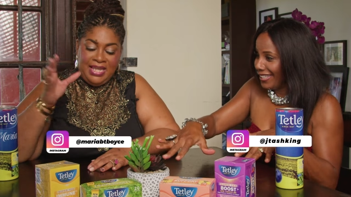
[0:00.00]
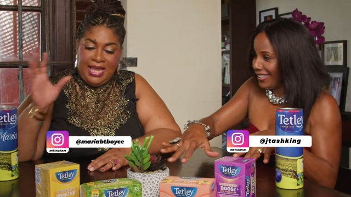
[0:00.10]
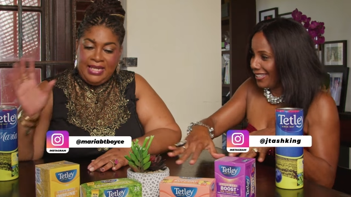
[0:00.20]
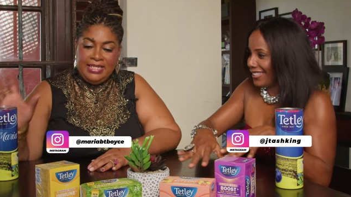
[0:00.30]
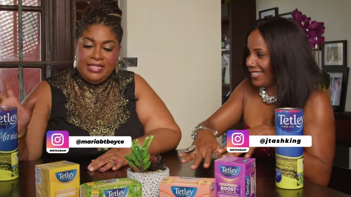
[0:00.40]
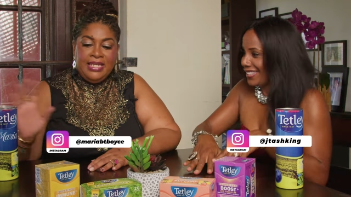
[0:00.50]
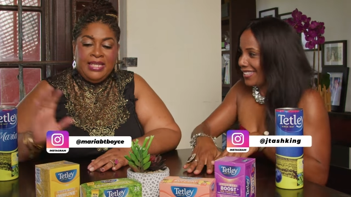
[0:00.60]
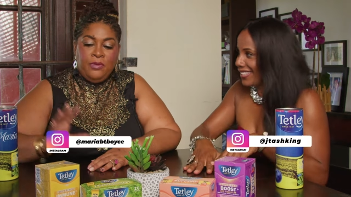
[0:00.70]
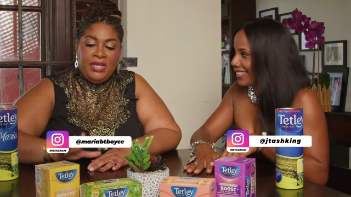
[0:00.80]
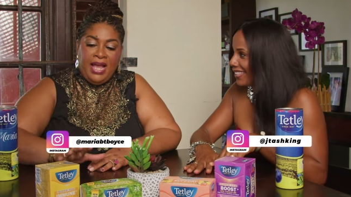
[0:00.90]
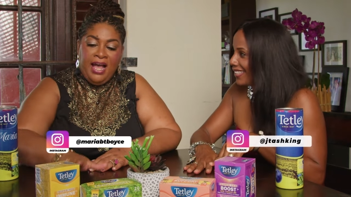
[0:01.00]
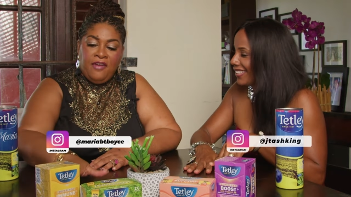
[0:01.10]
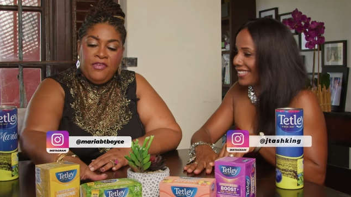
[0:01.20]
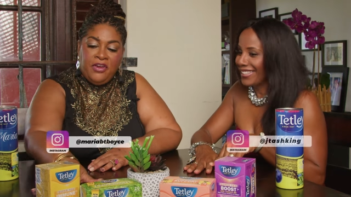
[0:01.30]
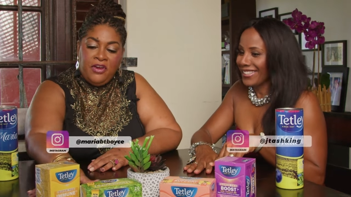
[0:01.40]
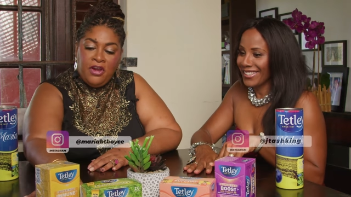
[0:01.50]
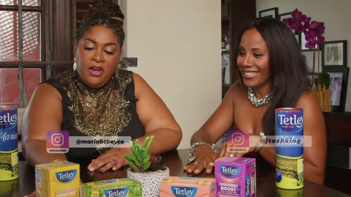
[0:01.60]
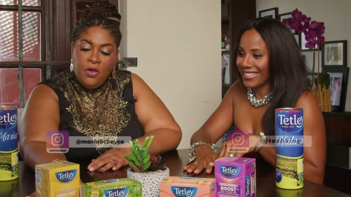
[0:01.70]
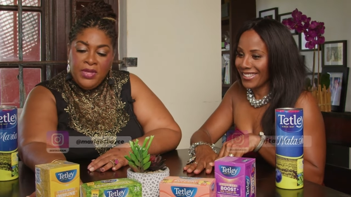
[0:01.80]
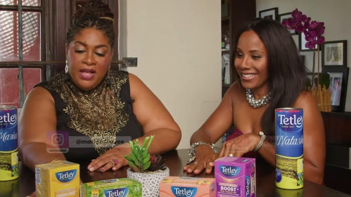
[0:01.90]
Speaker 1: Tetley tea. We have here,
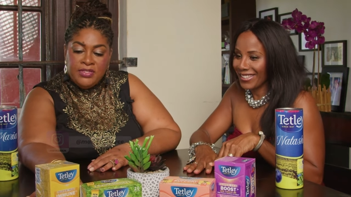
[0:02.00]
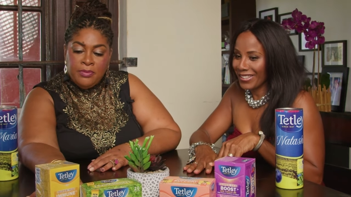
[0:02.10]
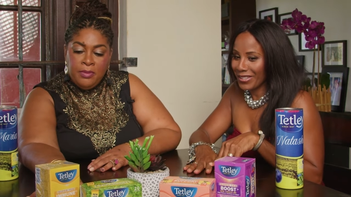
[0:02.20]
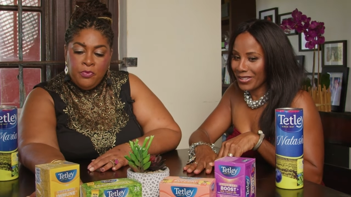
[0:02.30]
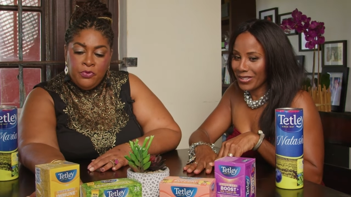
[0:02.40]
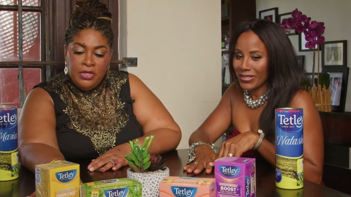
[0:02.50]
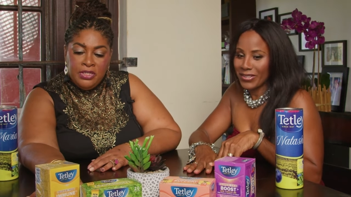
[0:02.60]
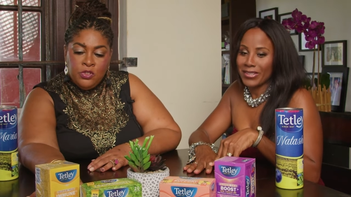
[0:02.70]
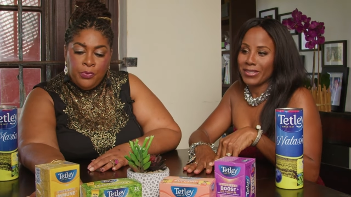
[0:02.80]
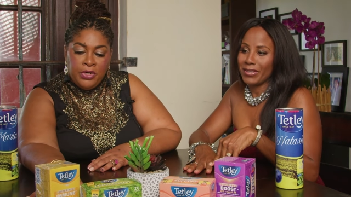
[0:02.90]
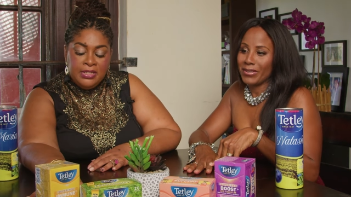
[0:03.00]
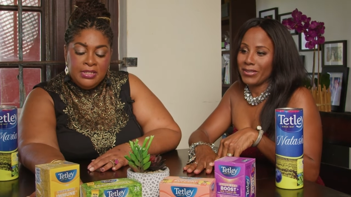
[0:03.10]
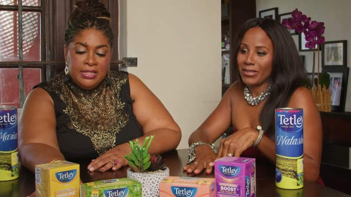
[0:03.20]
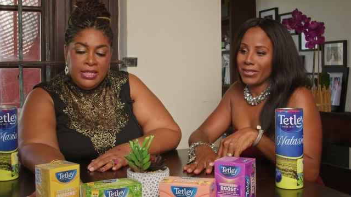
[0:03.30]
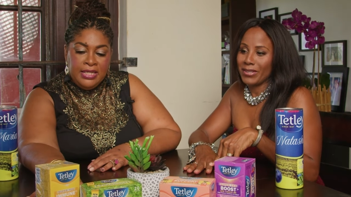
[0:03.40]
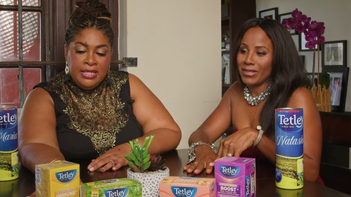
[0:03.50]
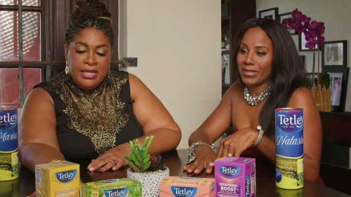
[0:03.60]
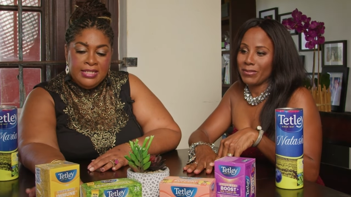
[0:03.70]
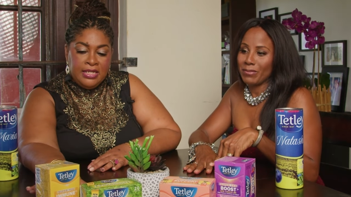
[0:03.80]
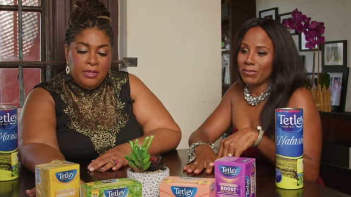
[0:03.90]
we have some super tea.
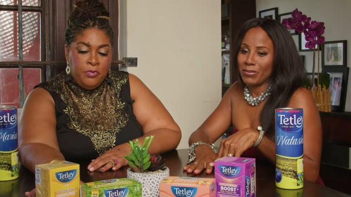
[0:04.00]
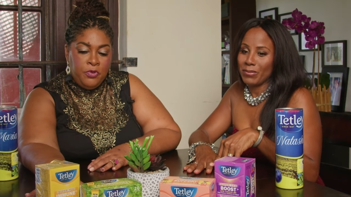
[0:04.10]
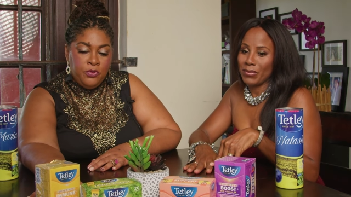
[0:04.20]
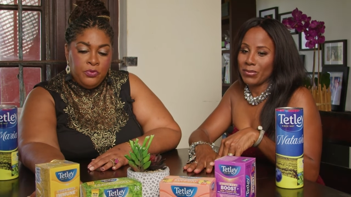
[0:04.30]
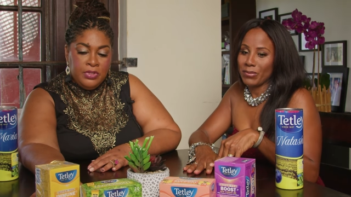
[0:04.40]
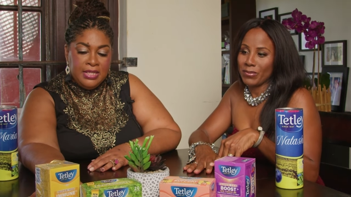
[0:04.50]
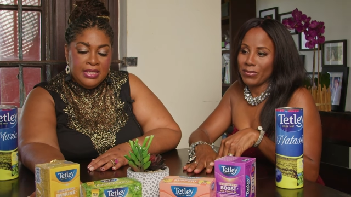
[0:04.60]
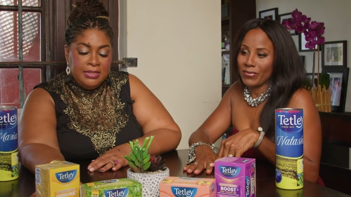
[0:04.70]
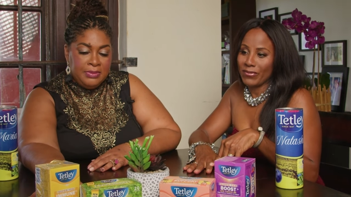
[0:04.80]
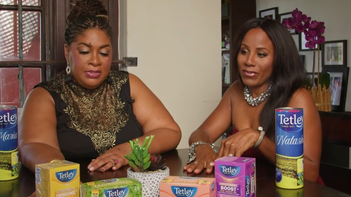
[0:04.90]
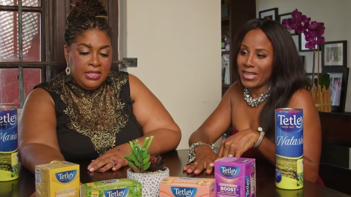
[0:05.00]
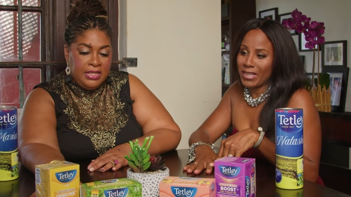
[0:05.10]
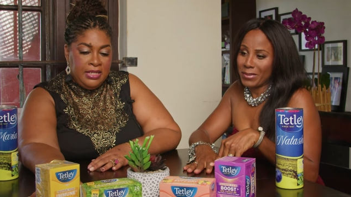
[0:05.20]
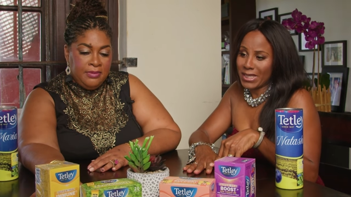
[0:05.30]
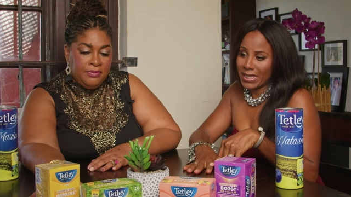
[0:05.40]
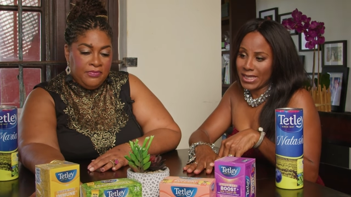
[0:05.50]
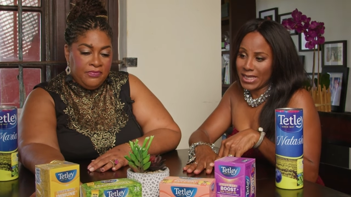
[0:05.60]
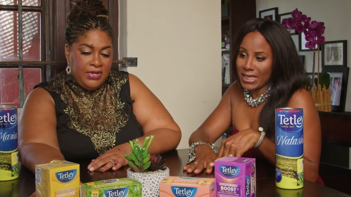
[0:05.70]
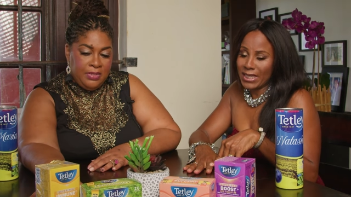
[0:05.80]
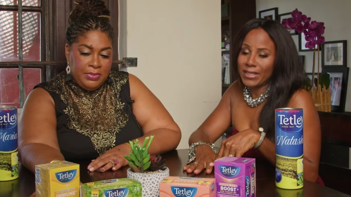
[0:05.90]
It's an immune
Speaker 2: vitamin
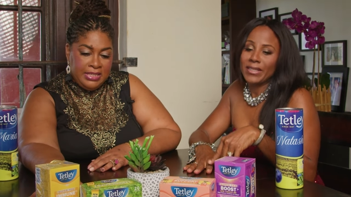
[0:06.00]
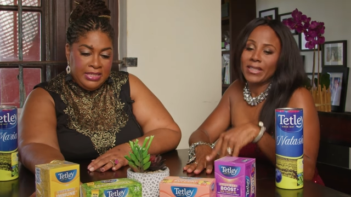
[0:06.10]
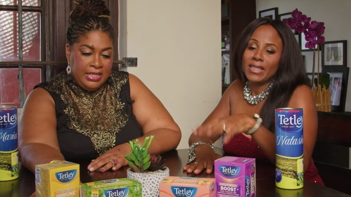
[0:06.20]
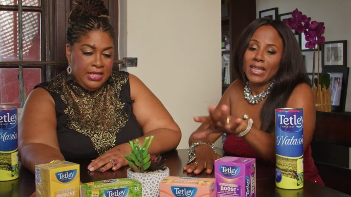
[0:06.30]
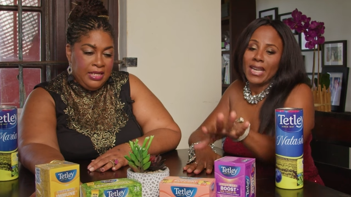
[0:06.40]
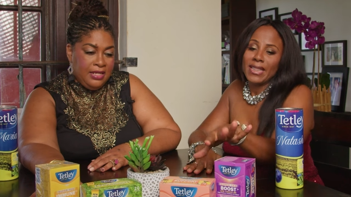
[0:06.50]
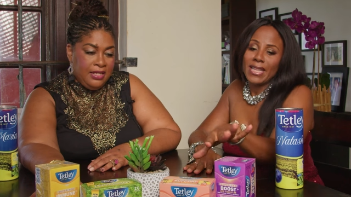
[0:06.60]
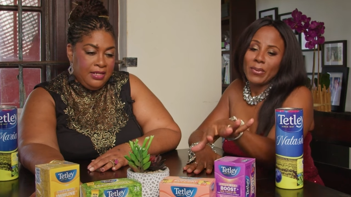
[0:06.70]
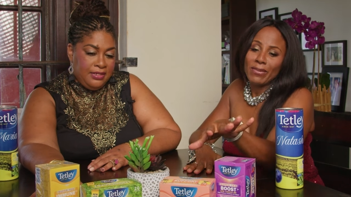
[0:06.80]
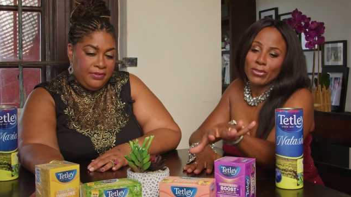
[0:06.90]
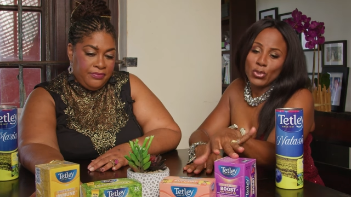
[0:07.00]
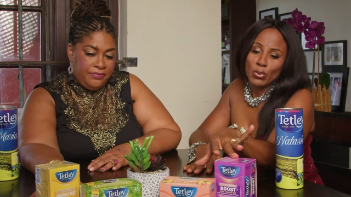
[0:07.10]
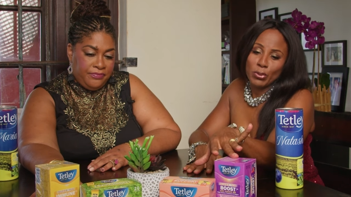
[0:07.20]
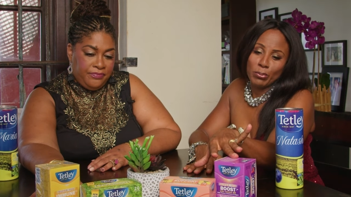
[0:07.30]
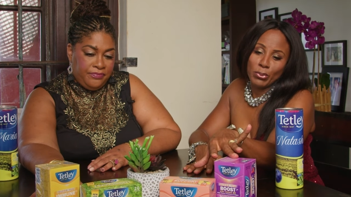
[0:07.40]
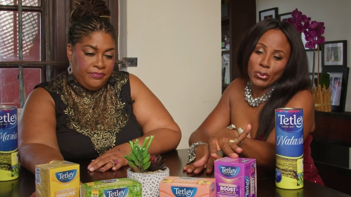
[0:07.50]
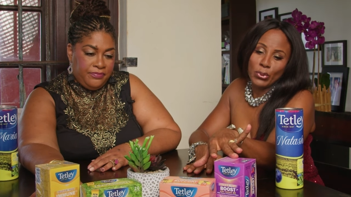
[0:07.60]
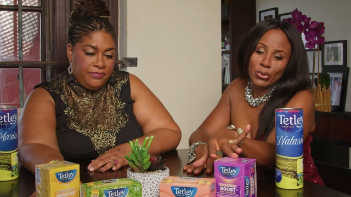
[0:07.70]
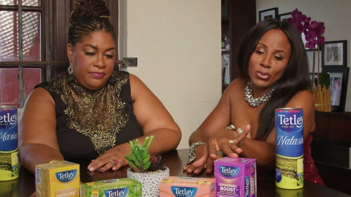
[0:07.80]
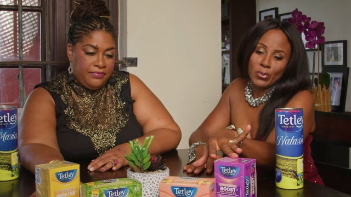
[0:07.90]
tea, vitamin C. And then we have super
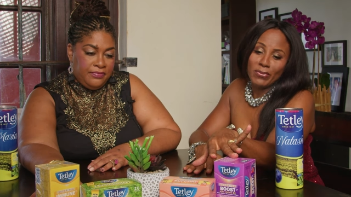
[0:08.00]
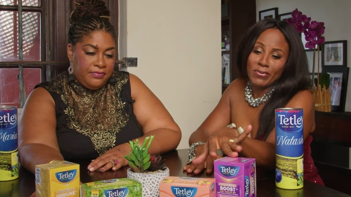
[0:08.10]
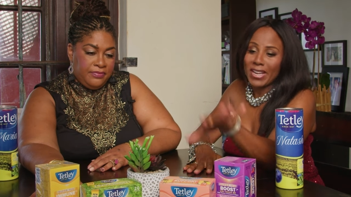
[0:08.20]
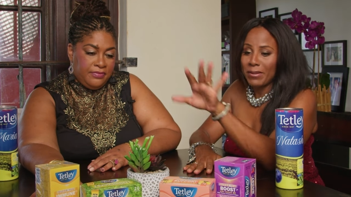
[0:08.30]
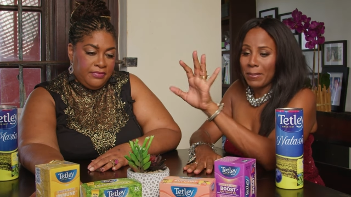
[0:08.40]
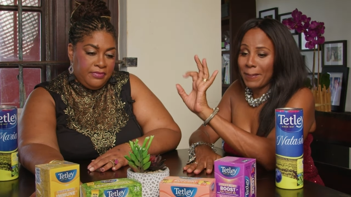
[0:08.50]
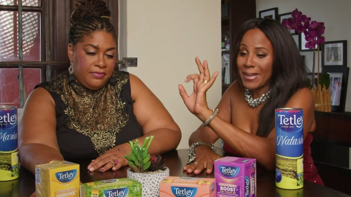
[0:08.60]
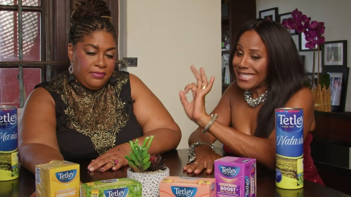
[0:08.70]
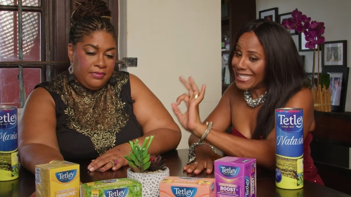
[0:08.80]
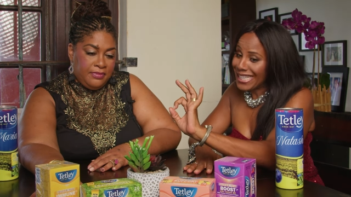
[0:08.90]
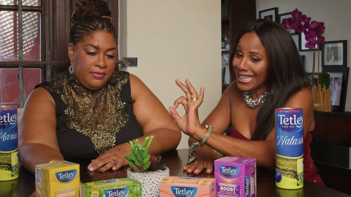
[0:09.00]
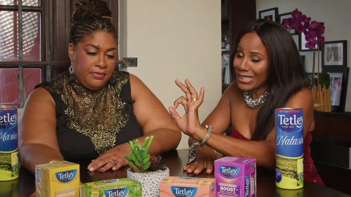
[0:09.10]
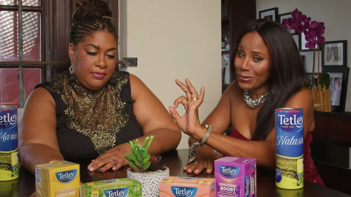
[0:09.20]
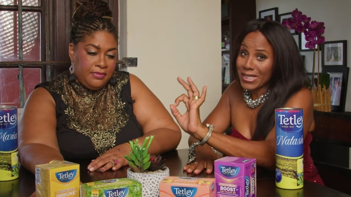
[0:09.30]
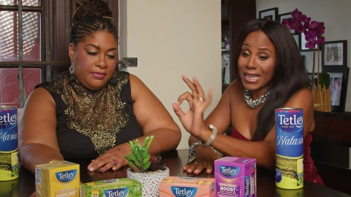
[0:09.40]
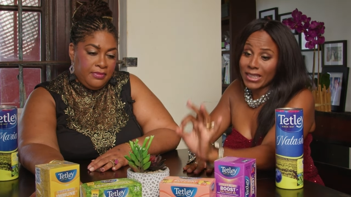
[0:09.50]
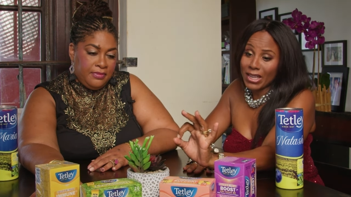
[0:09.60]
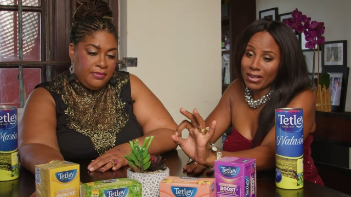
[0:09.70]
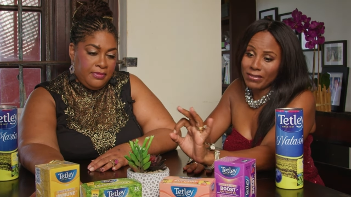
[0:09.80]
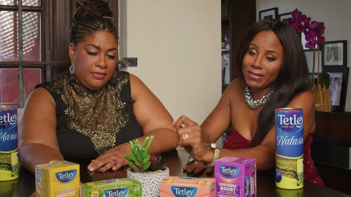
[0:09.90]
boost with vitamin B6, which I
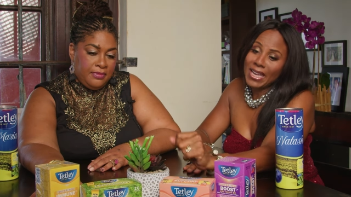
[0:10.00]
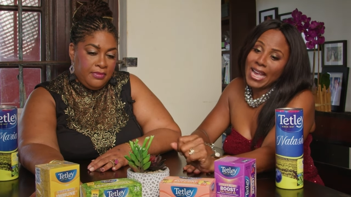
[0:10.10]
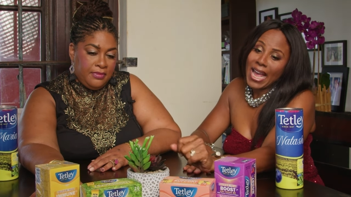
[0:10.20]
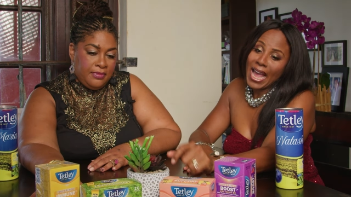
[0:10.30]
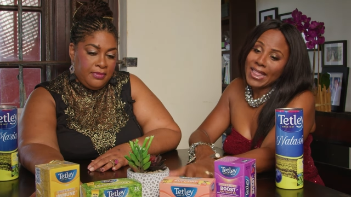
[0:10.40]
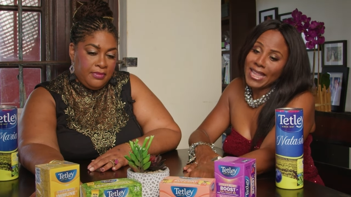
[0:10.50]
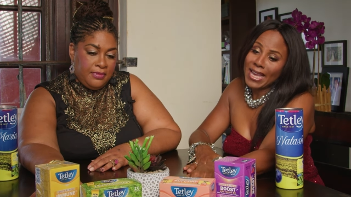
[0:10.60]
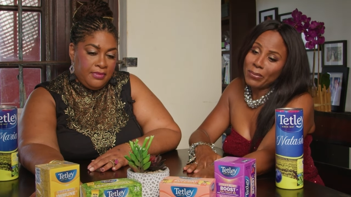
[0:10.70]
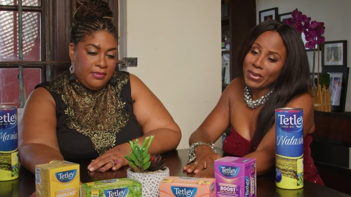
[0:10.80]
love. And then